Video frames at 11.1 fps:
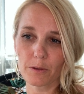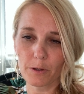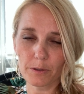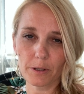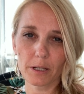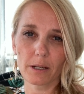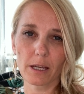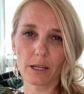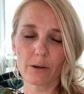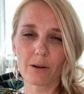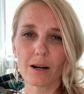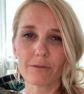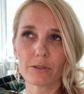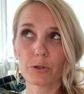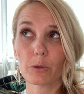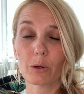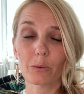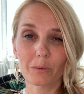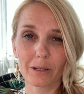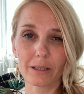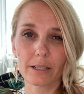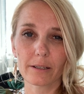those are going to get you off to a
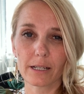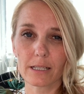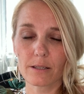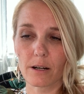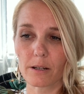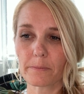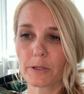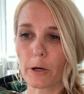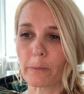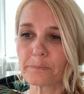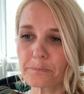really great start. So